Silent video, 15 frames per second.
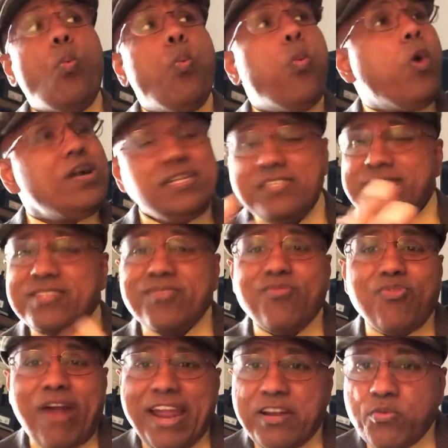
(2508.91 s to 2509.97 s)
what is the
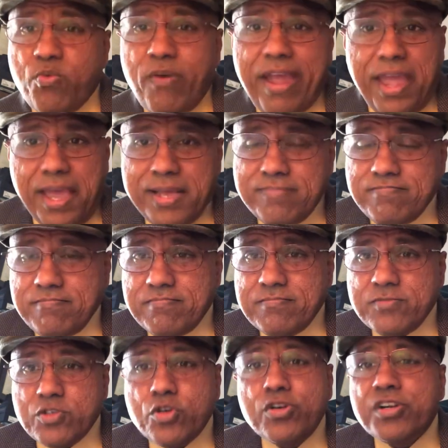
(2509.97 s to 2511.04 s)
right way
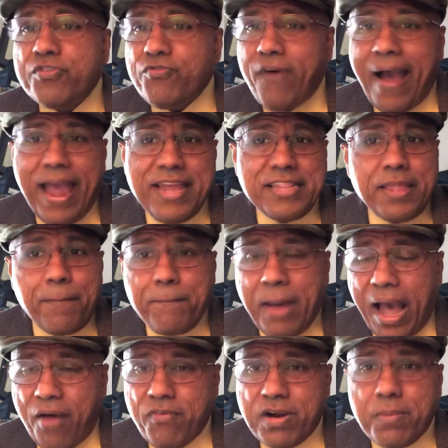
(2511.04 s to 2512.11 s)
to divide the
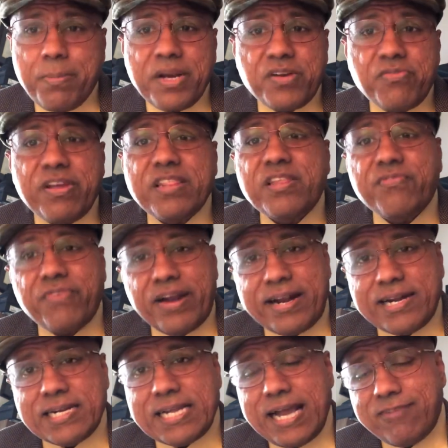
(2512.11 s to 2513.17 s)
power between the
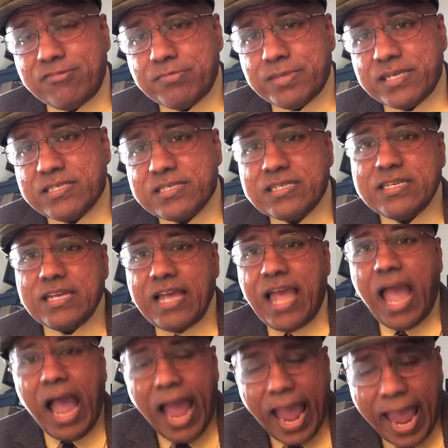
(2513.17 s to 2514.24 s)
federal government
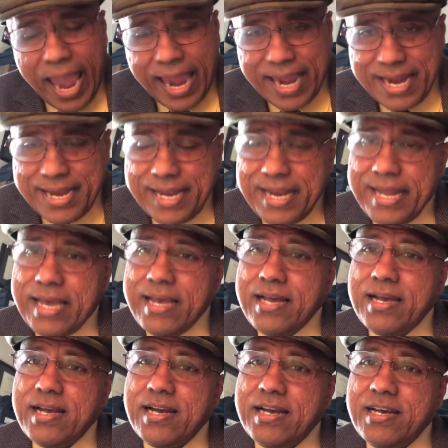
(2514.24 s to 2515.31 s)
and
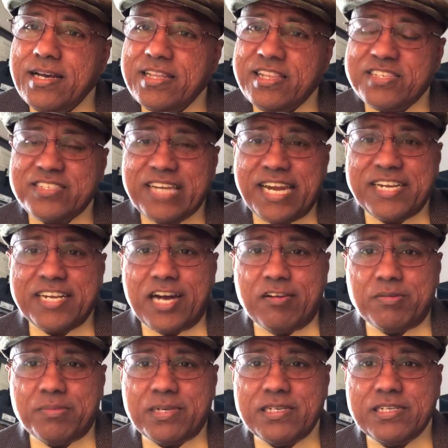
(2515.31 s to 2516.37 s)
the state
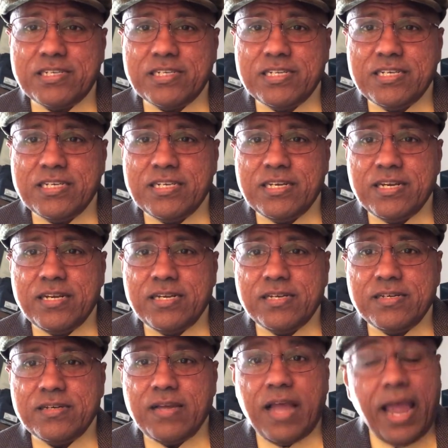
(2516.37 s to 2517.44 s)
government
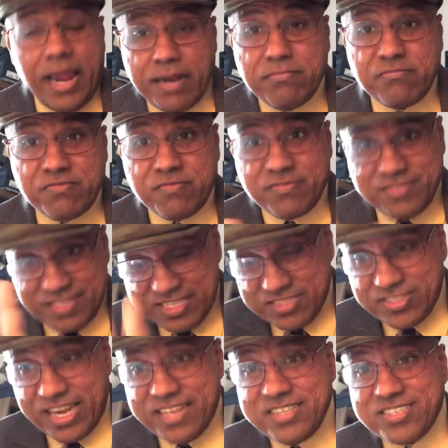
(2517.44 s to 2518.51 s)
and
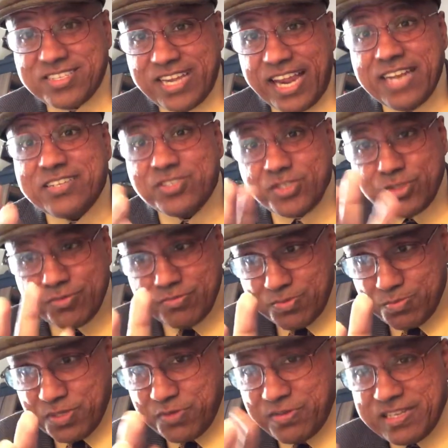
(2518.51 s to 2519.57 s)
inside the states
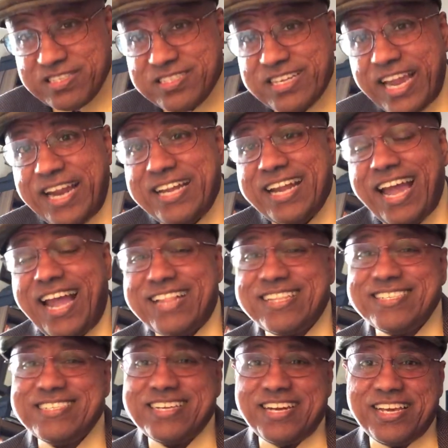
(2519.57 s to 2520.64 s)
between the state and
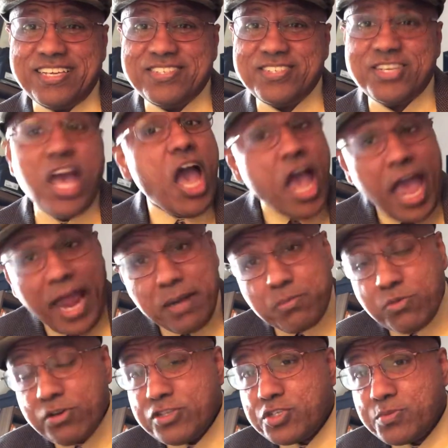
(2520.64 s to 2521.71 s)
the cities and
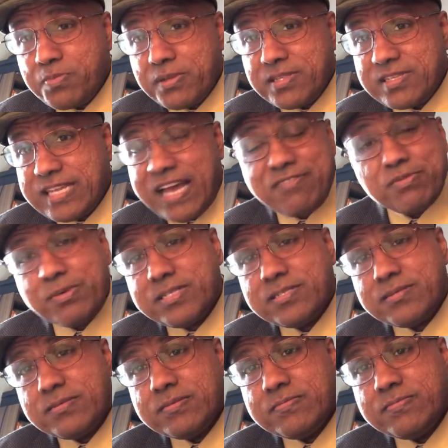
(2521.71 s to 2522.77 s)
municipal government?
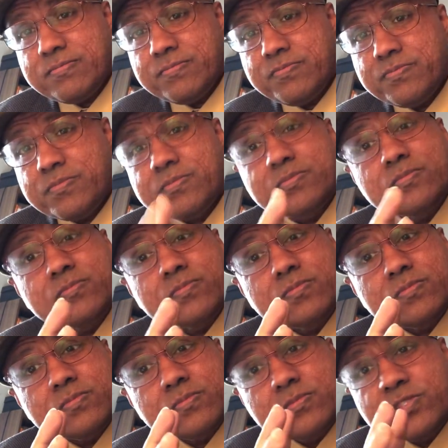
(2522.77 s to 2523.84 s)

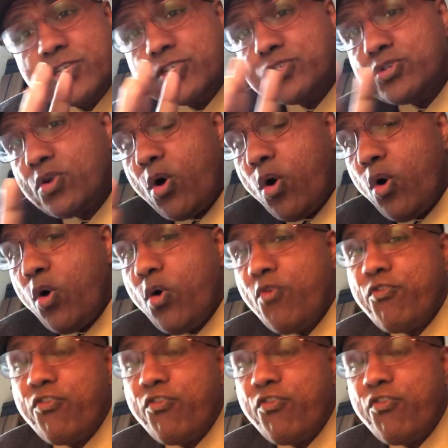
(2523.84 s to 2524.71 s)
There's no